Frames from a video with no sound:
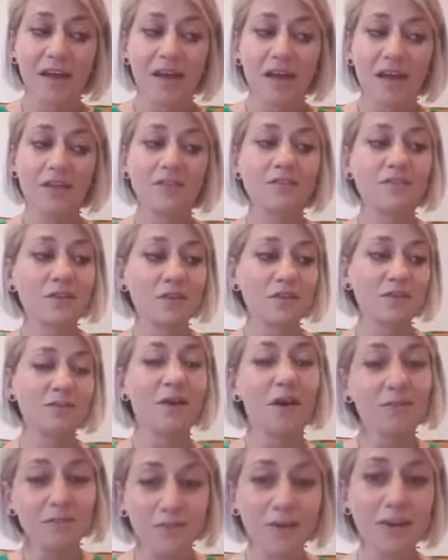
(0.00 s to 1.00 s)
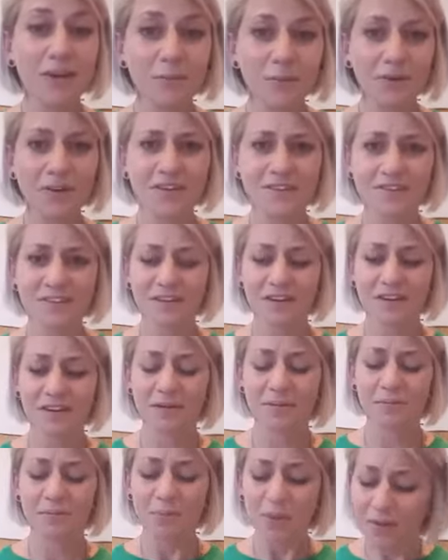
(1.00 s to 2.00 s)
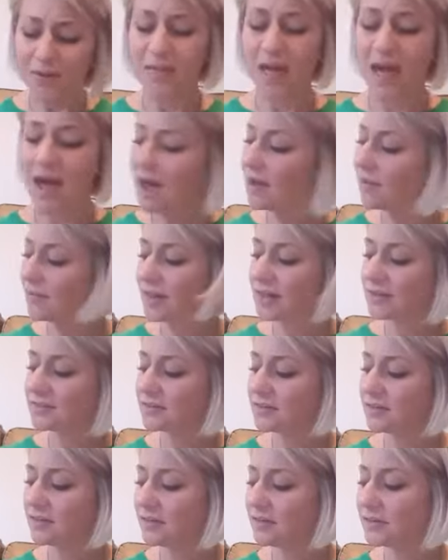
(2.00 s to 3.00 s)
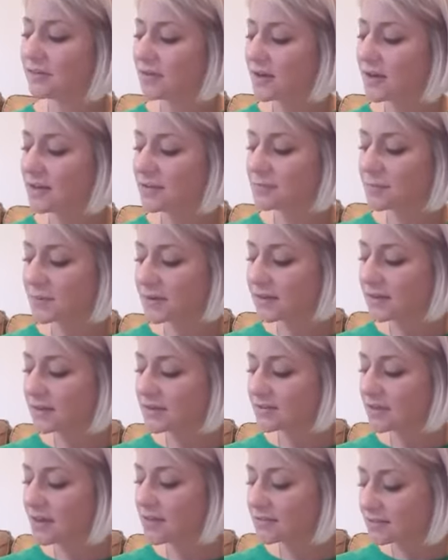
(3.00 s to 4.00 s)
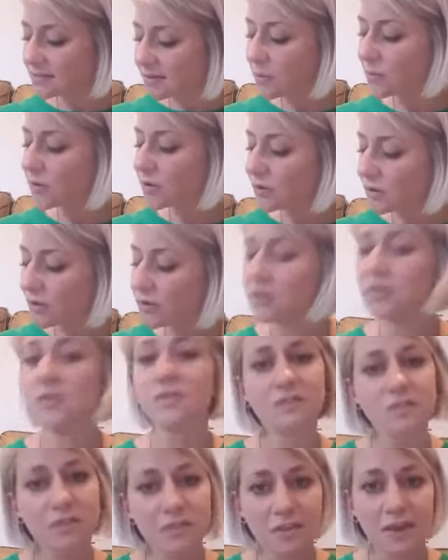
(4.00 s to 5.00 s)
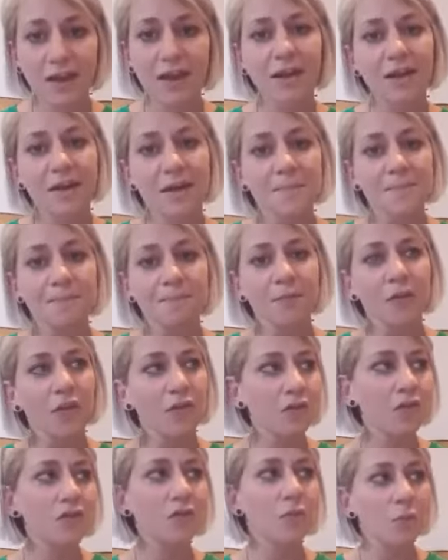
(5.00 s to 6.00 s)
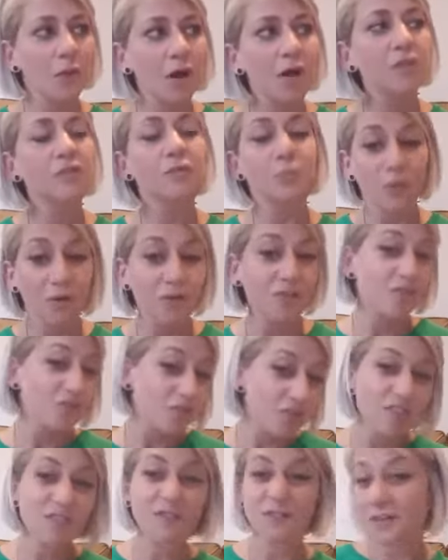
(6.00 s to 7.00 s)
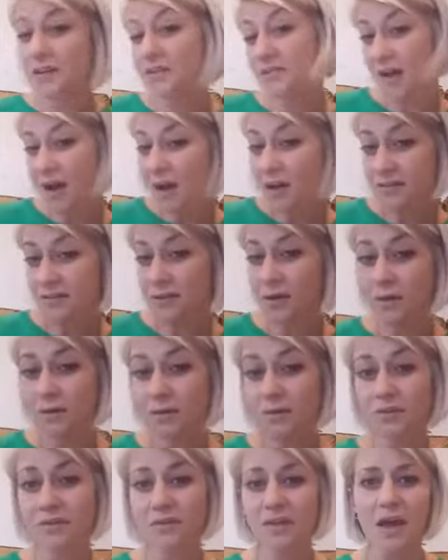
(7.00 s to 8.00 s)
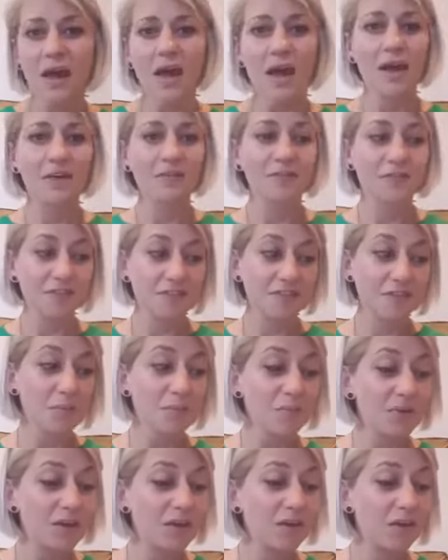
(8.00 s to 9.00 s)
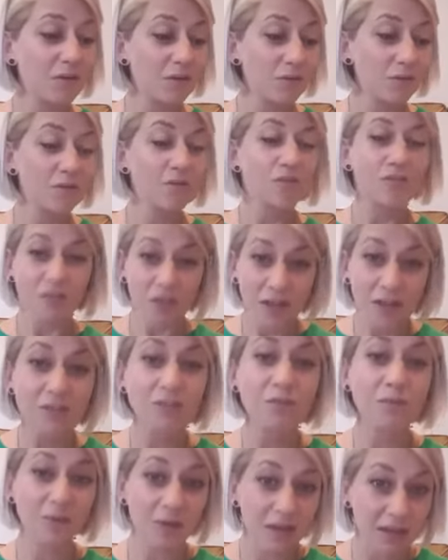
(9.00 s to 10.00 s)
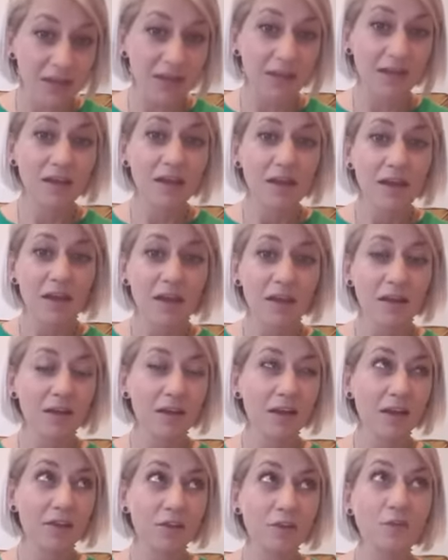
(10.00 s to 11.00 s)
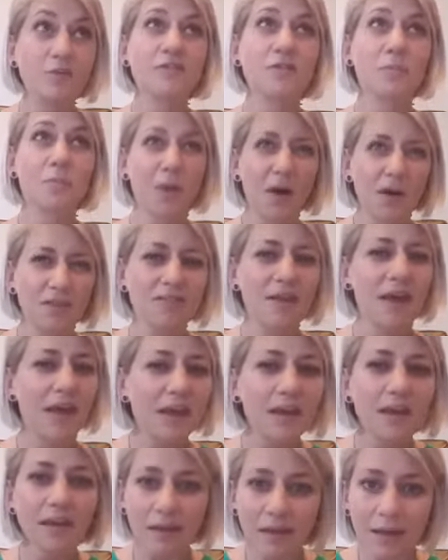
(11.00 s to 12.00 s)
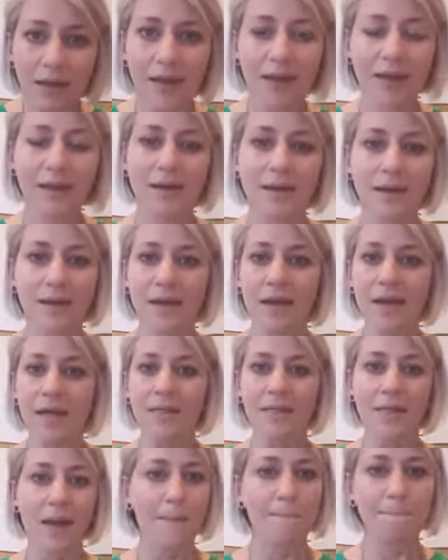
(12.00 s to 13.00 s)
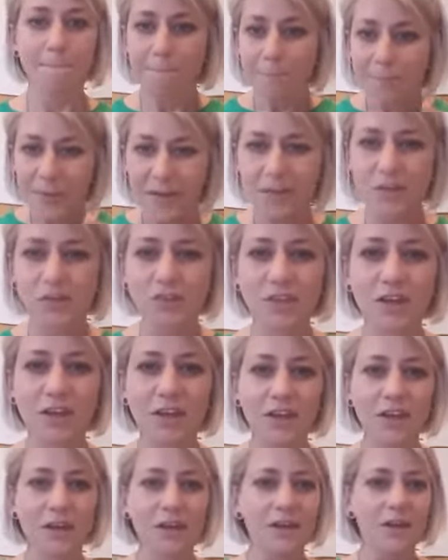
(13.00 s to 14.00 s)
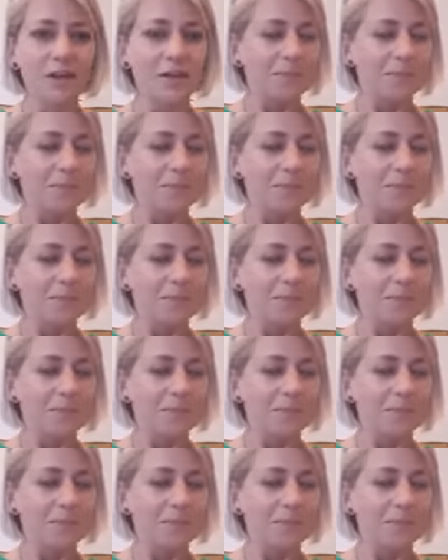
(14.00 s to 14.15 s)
And so I really wanted to put that out there to the universe, because as someone who used to think that the world was just full of assholes, and for somebody who genuinely used to partake in that bitchy,